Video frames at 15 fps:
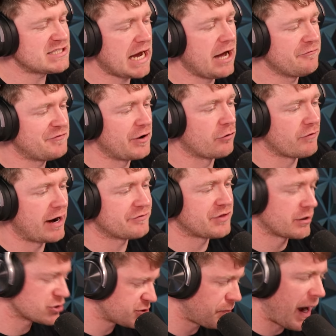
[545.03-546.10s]
how I feel right
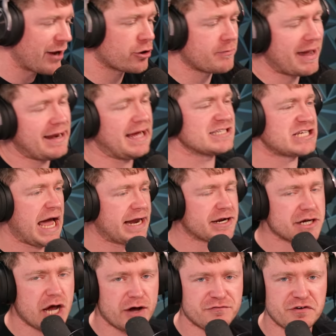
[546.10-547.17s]
there. Spider-Man has had
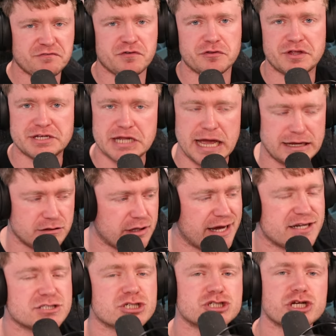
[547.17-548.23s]
enough for the day,
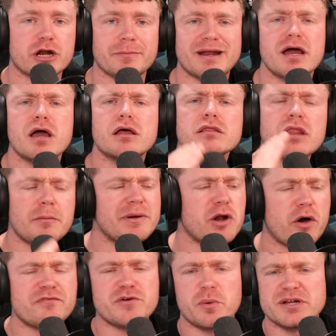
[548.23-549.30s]
ladies and gentlemen. Let me
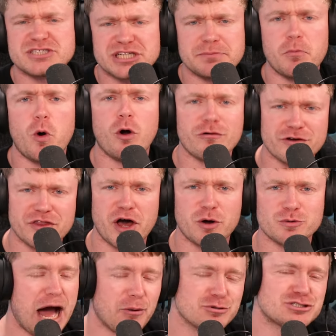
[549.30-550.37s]
know if you want to see more of
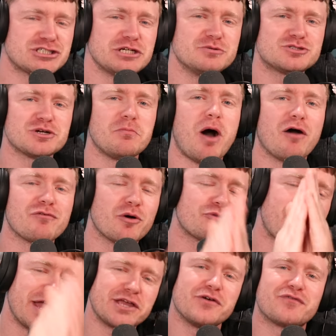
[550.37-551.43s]
those. I will see you tomorrow.
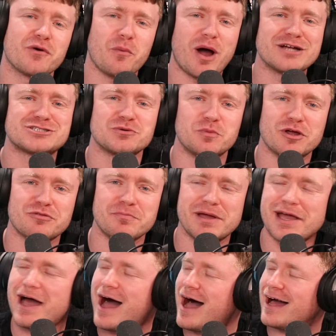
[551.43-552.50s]
Thank you for watching with
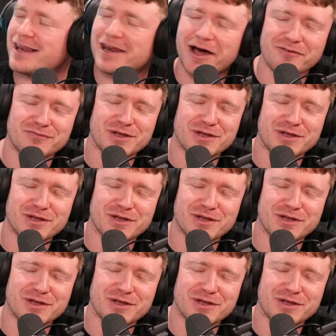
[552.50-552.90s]
me. I love